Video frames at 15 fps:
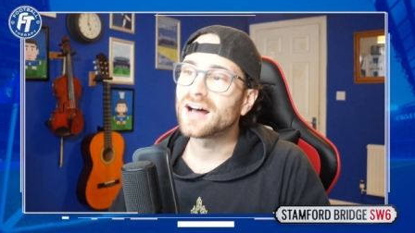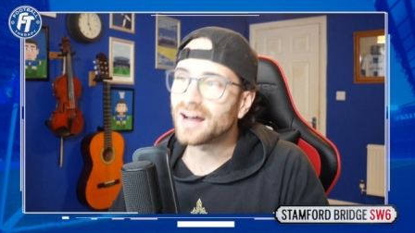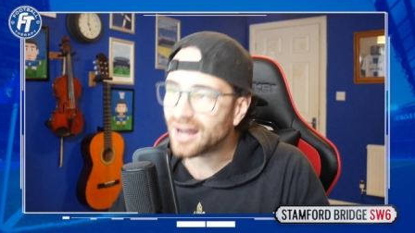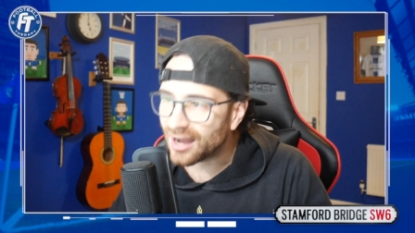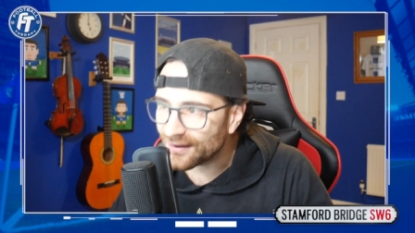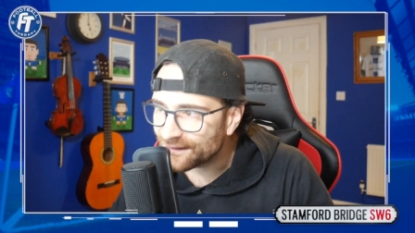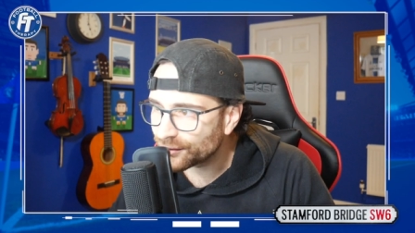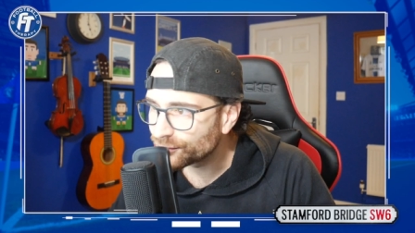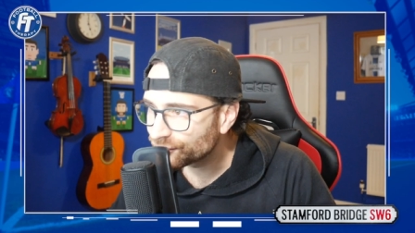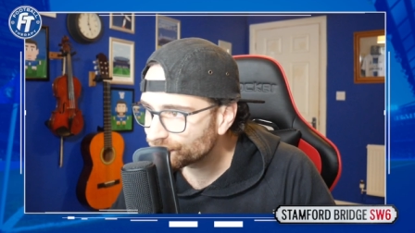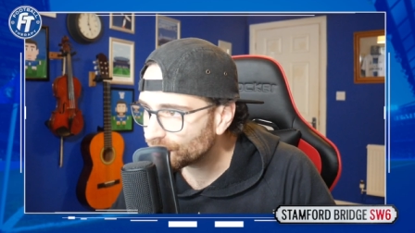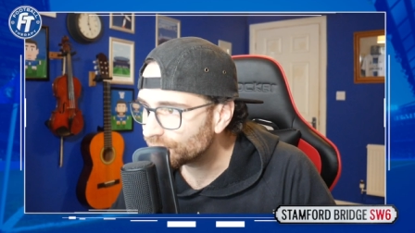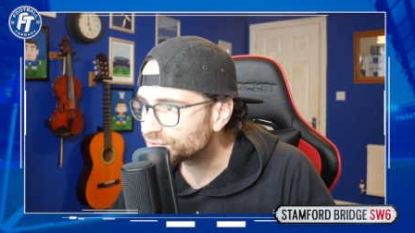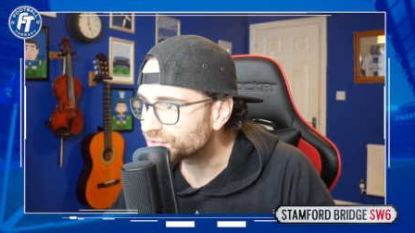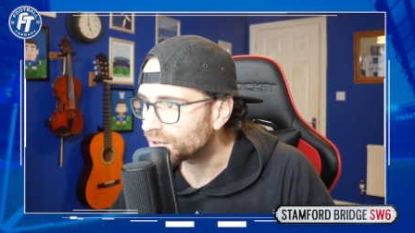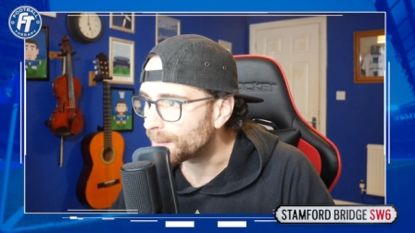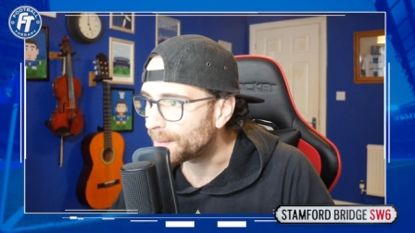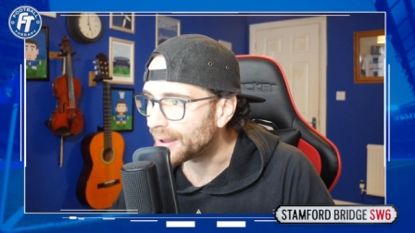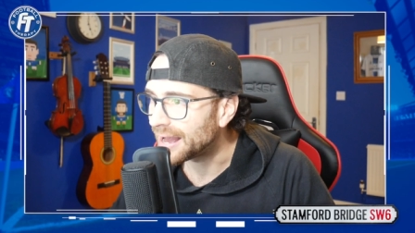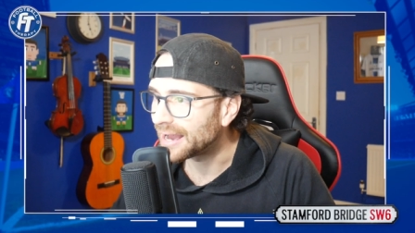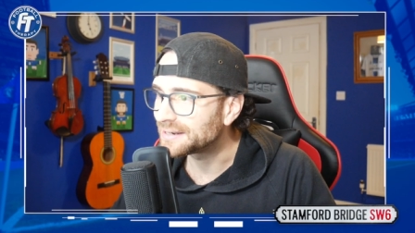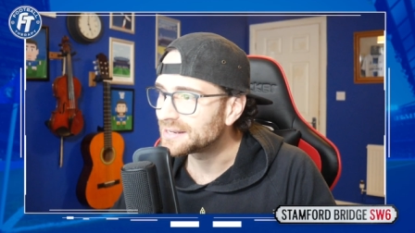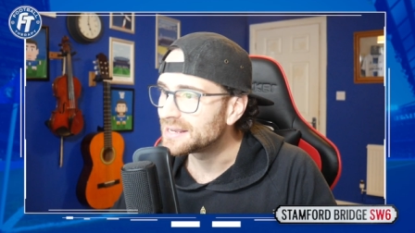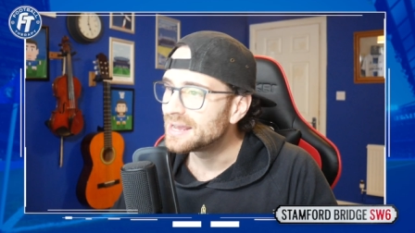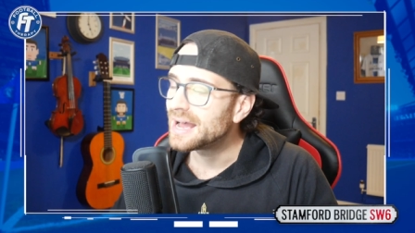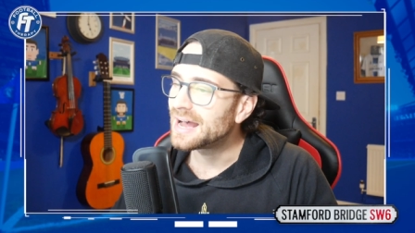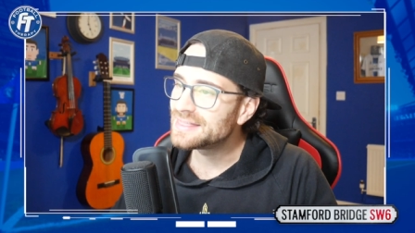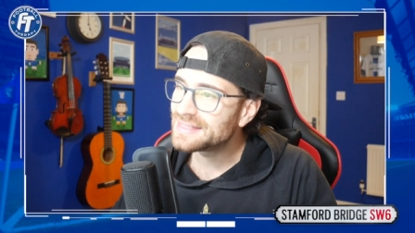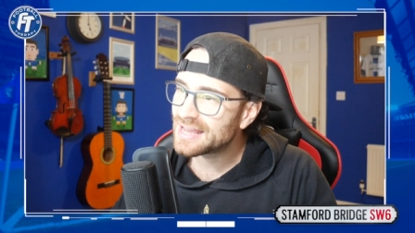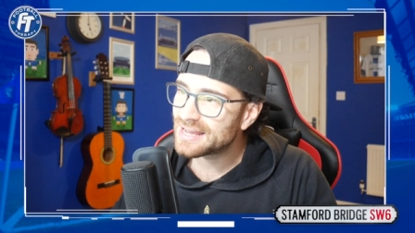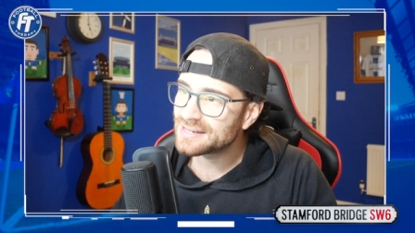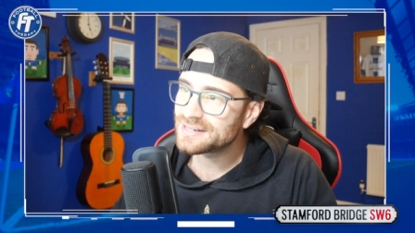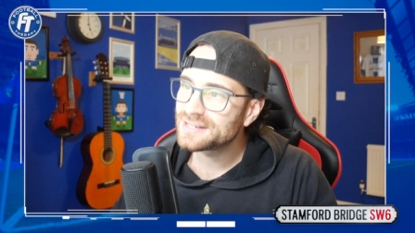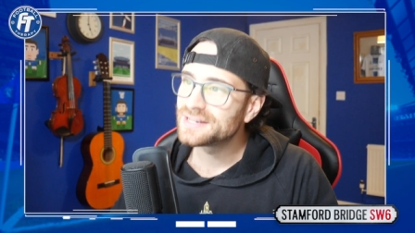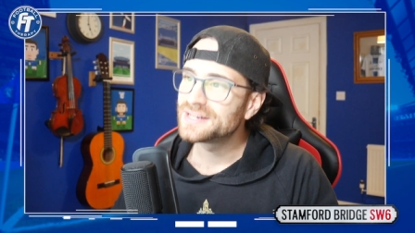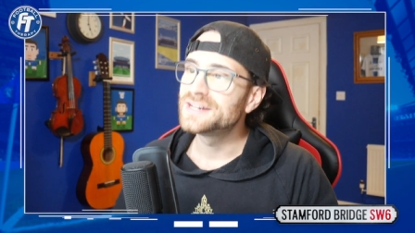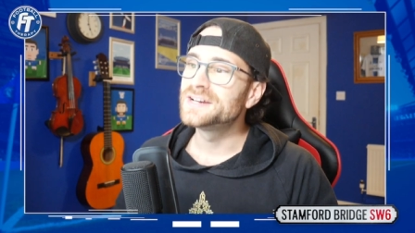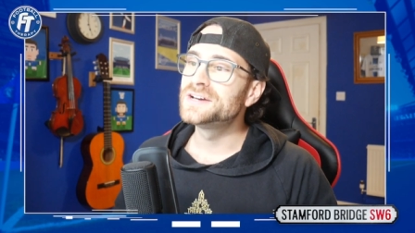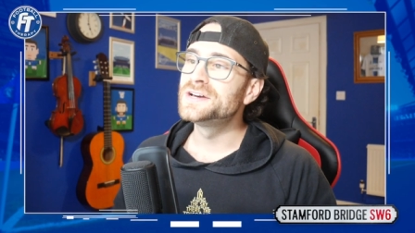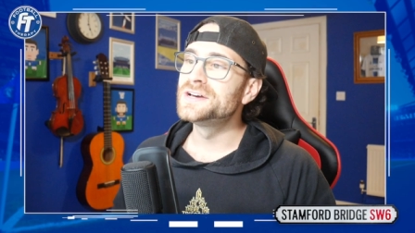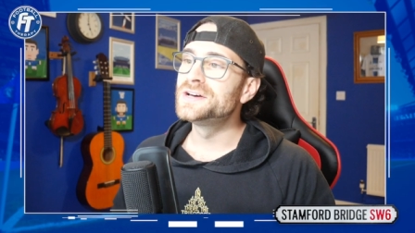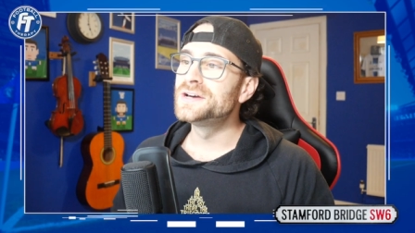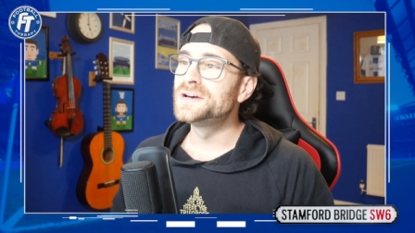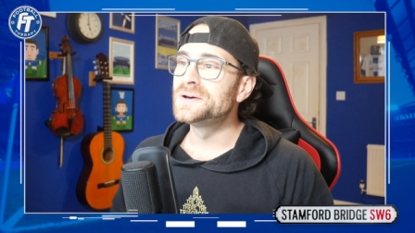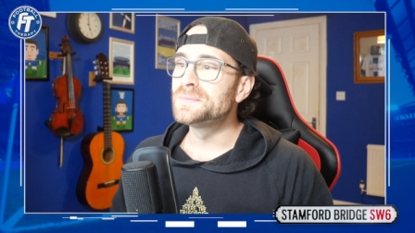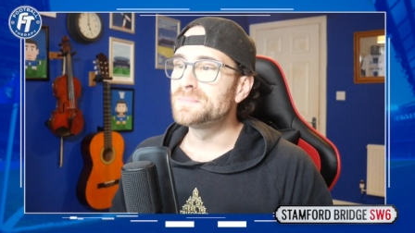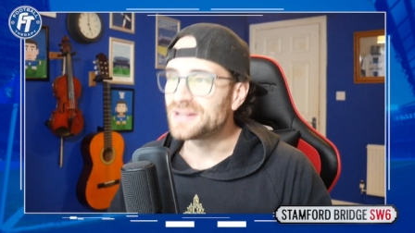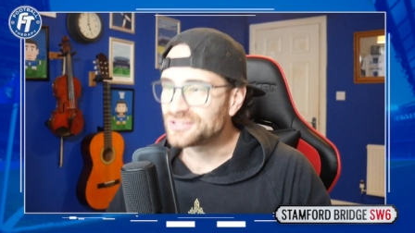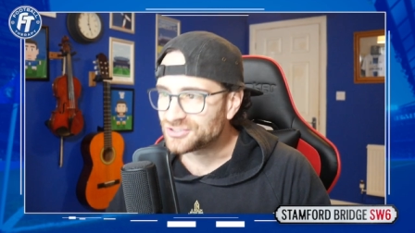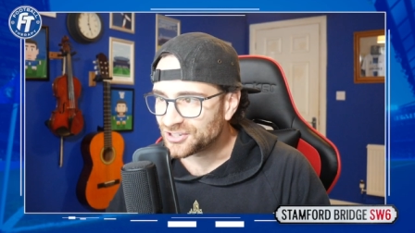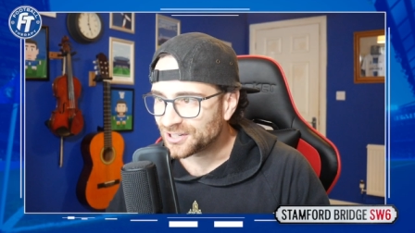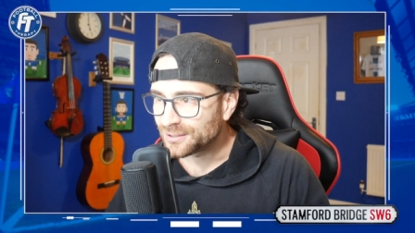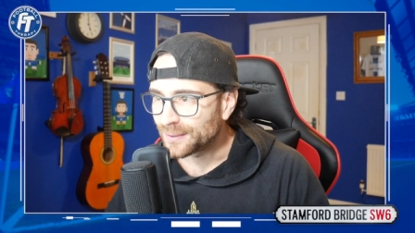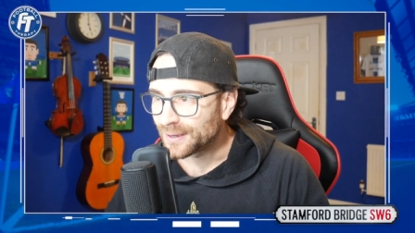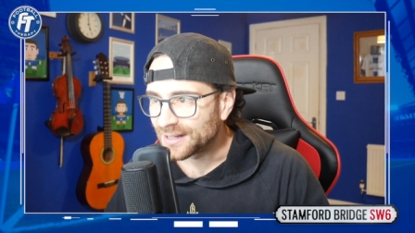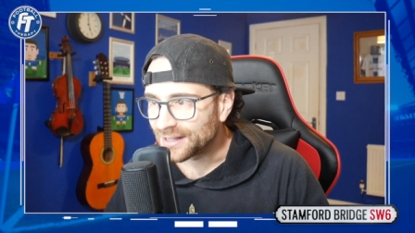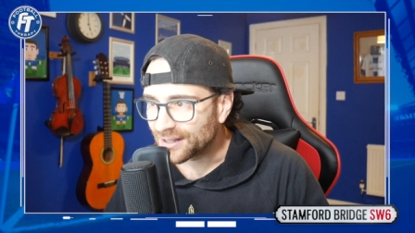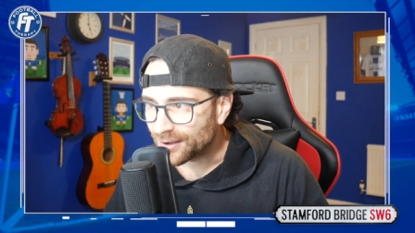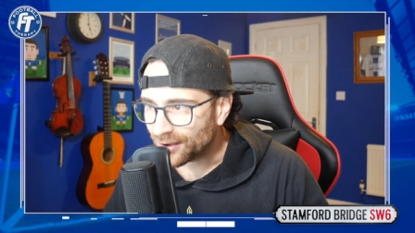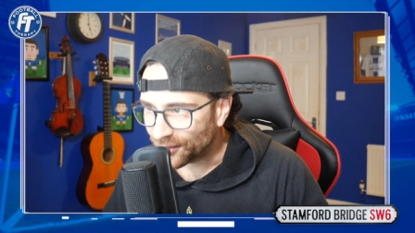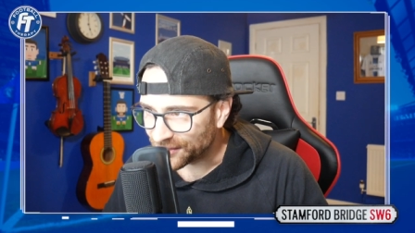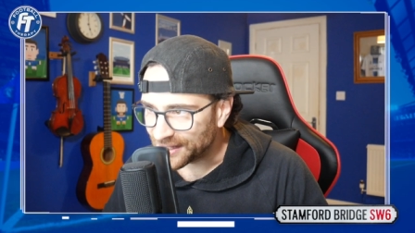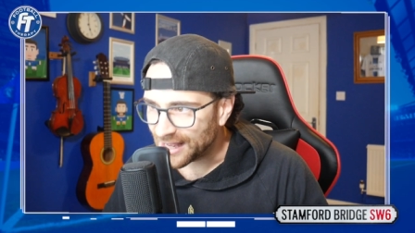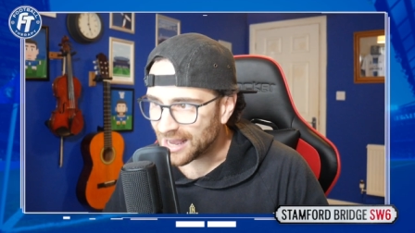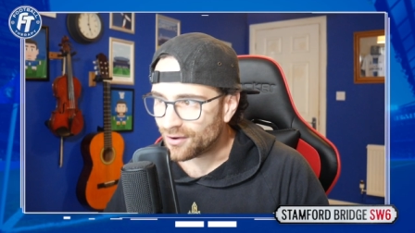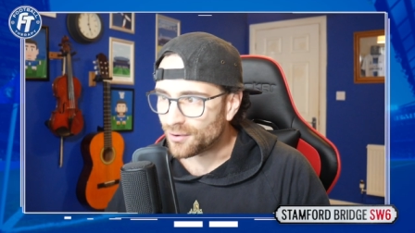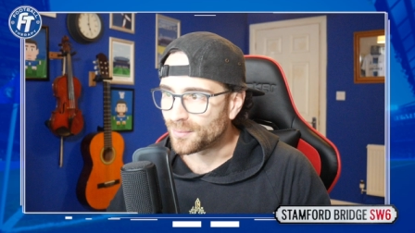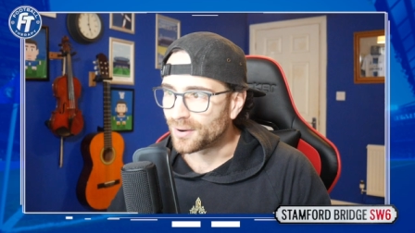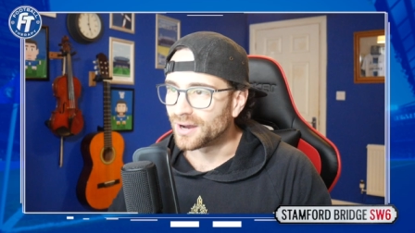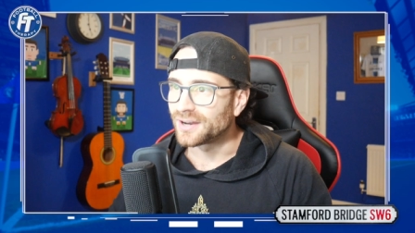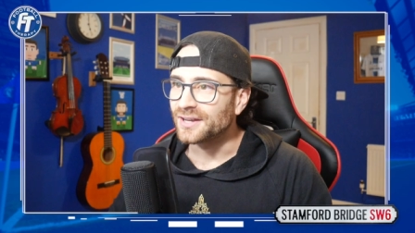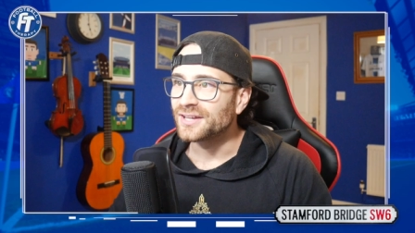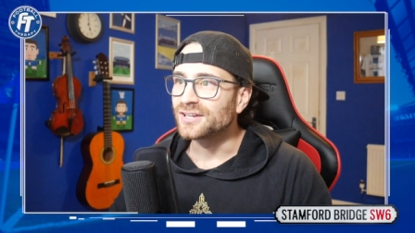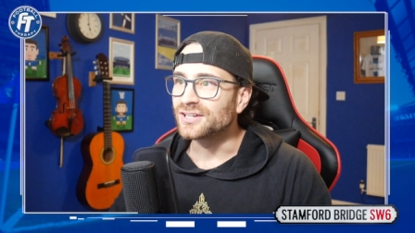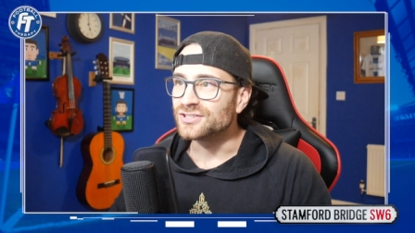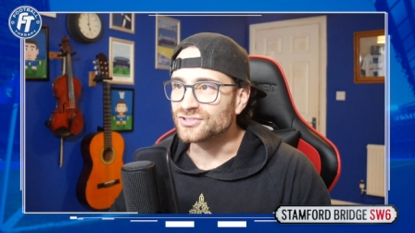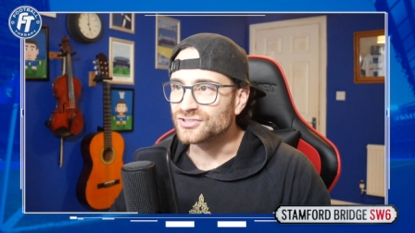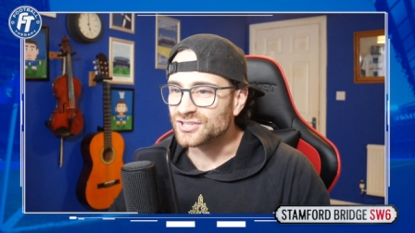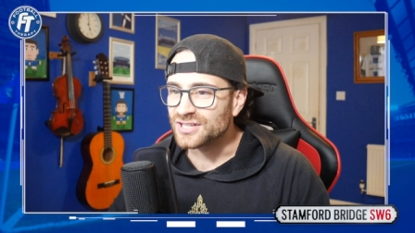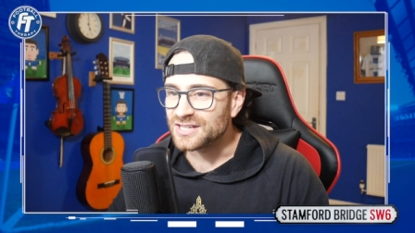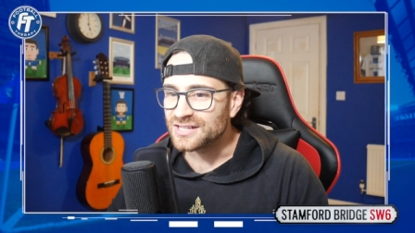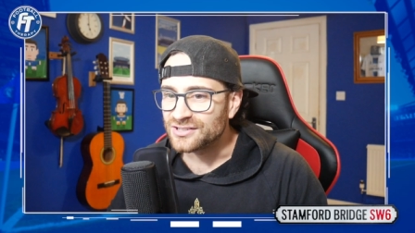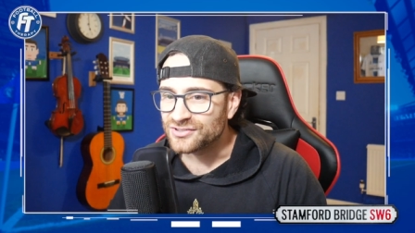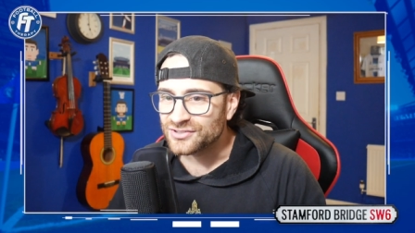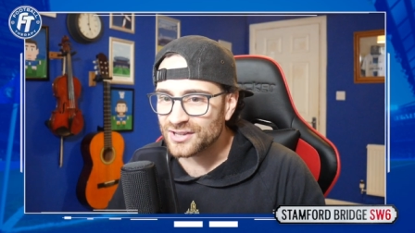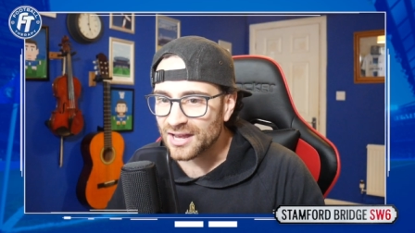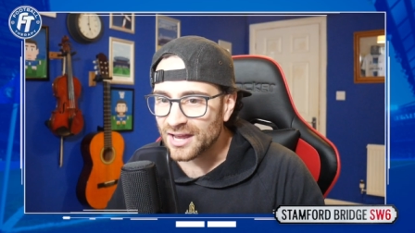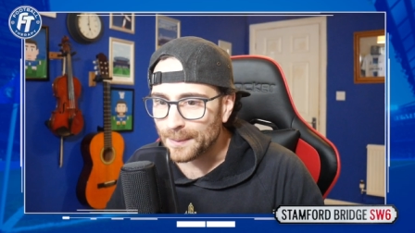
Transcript: I feel so bad. And then Ben Chilwell, on the hour mark, concedes a